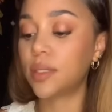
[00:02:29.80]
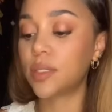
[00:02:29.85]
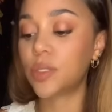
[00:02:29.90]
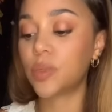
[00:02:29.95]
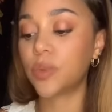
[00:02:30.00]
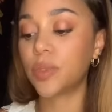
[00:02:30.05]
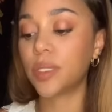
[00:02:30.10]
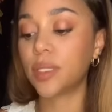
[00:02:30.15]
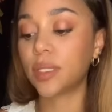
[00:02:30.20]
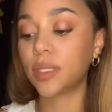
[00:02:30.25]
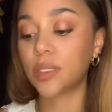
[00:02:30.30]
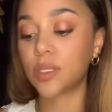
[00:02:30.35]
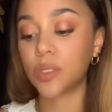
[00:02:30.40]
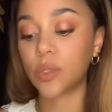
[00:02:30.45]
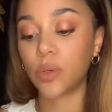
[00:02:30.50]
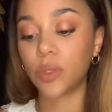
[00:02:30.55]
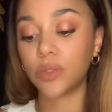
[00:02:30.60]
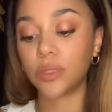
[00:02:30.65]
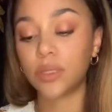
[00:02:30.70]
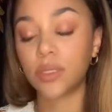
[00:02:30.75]
reading is
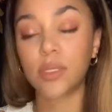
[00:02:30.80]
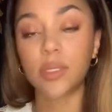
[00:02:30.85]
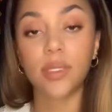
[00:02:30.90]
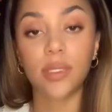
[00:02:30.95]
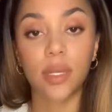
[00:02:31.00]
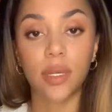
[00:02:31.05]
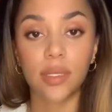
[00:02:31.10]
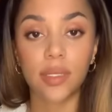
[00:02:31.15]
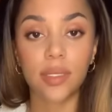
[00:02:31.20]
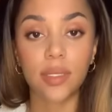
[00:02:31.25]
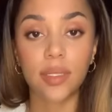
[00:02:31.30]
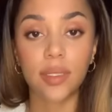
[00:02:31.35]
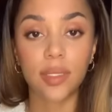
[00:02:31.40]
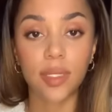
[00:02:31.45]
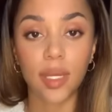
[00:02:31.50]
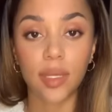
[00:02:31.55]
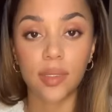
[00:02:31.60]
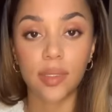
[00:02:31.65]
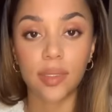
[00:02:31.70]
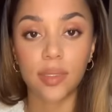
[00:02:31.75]
going to discuss a
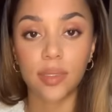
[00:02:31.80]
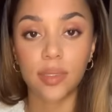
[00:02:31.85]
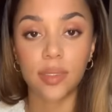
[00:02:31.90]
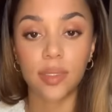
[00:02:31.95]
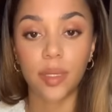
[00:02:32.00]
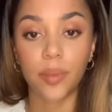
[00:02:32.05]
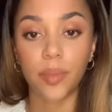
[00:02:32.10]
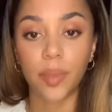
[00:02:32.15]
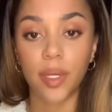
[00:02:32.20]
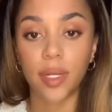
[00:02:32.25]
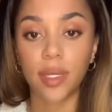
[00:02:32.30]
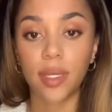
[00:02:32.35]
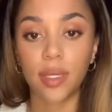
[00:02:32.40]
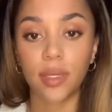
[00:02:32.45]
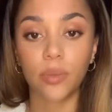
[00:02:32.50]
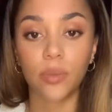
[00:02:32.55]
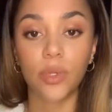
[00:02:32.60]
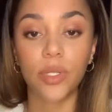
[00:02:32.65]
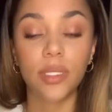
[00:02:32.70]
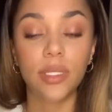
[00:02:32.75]
test somebody
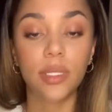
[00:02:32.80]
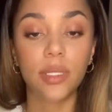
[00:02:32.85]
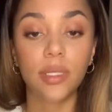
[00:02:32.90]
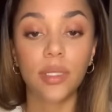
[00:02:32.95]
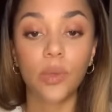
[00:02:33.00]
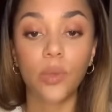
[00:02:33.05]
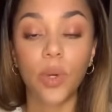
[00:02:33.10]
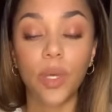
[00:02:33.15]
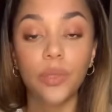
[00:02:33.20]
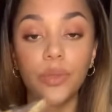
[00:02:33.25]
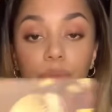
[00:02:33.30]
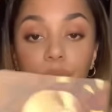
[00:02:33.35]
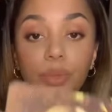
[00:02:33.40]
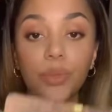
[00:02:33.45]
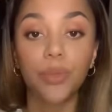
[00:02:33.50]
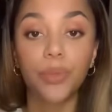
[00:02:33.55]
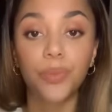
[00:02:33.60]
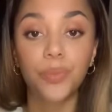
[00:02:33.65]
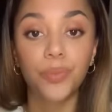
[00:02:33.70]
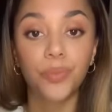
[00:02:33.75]
recently went
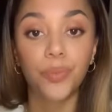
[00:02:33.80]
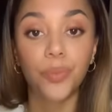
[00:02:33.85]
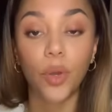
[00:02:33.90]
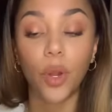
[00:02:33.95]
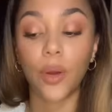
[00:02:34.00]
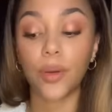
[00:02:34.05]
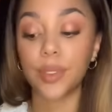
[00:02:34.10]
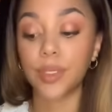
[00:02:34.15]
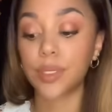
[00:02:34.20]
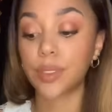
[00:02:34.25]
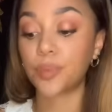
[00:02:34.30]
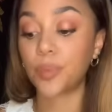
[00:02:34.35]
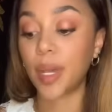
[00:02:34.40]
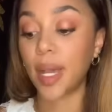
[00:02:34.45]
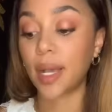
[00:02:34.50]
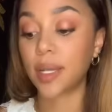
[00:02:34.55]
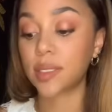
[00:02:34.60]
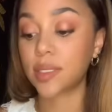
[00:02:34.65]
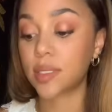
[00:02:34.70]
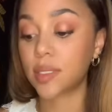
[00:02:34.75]
through or is
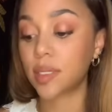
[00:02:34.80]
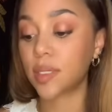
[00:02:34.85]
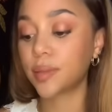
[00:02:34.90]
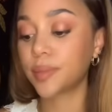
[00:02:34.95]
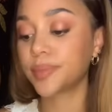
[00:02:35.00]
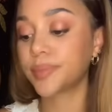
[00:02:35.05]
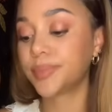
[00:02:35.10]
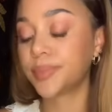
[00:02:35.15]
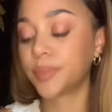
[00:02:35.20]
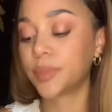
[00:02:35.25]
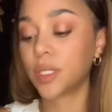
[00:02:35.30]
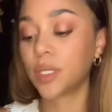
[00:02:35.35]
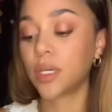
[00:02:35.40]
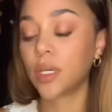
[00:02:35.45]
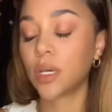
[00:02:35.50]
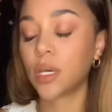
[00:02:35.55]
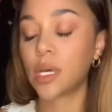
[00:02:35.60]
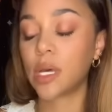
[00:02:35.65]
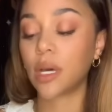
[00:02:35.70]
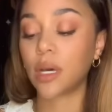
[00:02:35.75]
passing.
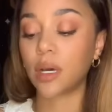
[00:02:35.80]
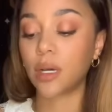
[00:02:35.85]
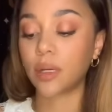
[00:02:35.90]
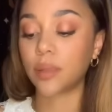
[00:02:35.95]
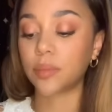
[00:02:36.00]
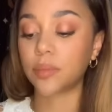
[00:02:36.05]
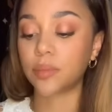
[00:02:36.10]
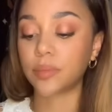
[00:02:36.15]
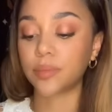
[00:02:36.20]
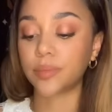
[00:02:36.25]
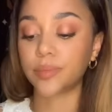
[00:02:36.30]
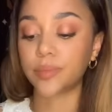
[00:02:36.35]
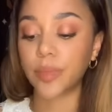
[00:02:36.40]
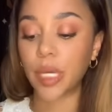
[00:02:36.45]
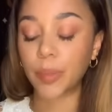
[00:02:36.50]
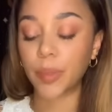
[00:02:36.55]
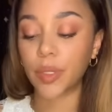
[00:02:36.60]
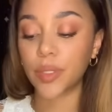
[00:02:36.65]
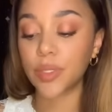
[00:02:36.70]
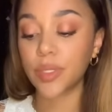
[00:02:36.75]

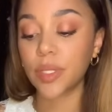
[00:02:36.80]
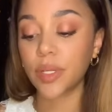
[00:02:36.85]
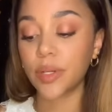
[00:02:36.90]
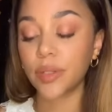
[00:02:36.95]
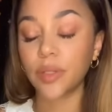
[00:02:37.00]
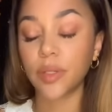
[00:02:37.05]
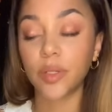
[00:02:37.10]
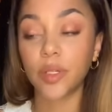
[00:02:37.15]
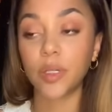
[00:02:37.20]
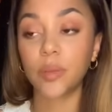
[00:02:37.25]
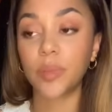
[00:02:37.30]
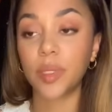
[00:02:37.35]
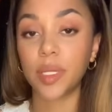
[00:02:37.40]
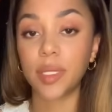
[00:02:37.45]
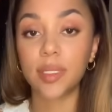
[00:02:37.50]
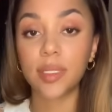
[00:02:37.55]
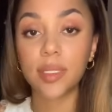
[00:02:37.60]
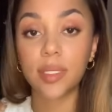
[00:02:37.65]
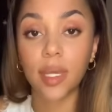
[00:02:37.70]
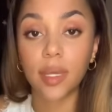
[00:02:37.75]
I'm also hearing there could be
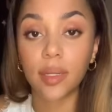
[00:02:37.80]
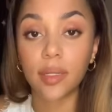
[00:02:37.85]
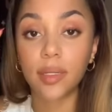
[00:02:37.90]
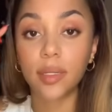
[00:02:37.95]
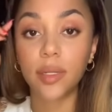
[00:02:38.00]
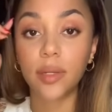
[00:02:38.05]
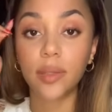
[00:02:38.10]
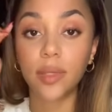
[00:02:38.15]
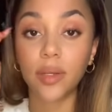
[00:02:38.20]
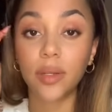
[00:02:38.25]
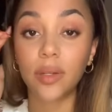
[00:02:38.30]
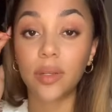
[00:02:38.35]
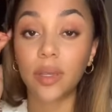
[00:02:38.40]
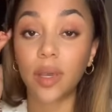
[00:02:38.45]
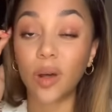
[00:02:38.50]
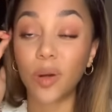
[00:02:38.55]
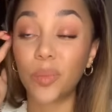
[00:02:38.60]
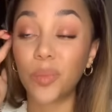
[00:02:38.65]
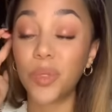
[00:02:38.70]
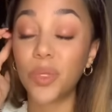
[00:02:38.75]
insight in here that could
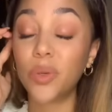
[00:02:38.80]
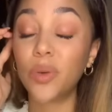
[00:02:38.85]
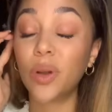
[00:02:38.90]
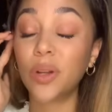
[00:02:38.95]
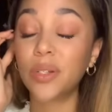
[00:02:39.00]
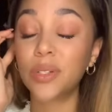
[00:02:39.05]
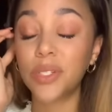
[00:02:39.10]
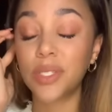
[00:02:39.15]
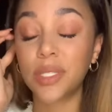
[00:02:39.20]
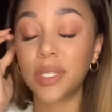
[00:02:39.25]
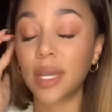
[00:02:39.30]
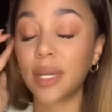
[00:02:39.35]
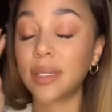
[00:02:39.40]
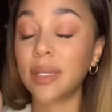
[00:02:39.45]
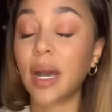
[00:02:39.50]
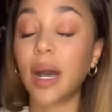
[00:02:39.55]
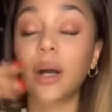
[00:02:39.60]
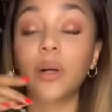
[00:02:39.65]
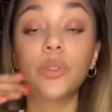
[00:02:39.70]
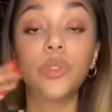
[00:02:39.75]
help you understand
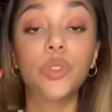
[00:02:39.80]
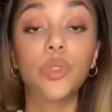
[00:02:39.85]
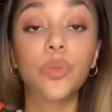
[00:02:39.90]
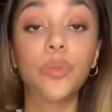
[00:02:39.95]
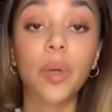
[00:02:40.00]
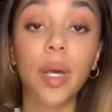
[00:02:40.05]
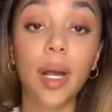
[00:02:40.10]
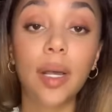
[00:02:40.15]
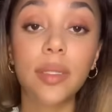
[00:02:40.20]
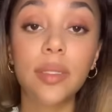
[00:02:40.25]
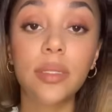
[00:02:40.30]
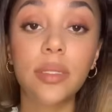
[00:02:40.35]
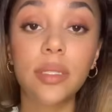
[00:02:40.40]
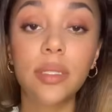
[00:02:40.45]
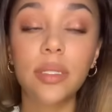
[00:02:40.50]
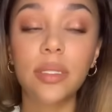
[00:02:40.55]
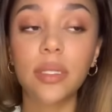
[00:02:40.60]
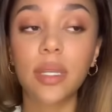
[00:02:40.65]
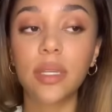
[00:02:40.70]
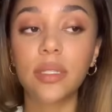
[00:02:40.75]
how to pass
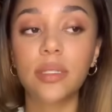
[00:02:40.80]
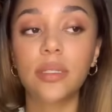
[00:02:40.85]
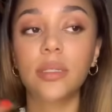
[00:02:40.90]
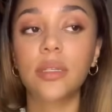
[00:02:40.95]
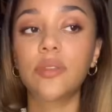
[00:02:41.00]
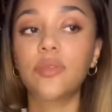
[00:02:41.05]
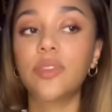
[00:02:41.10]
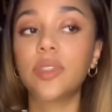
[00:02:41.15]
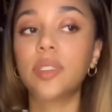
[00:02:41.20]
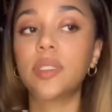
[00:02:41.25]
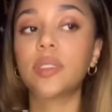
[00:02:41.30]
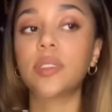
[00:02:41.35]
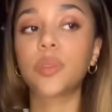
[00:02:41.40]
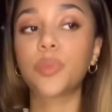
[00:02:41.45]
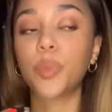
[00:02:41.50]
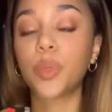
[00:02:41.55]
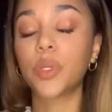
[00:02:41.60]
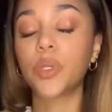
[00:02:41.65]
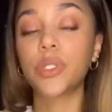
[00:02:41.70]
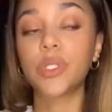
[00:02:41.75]
this test if it is
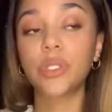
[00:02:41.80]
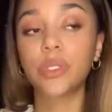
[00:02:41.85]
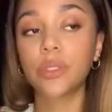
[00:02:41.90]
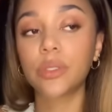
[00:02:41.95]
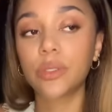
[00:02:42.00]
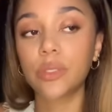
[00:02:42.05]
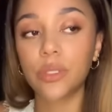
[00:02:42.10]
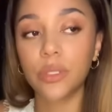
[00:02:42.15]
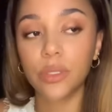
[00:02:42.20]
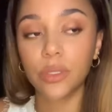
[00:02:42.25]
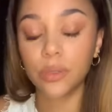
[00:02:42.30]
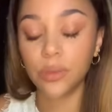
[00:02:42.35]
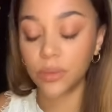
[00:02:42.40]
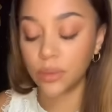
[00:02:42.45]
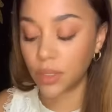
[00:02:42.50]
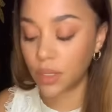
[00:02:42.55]
personal to you.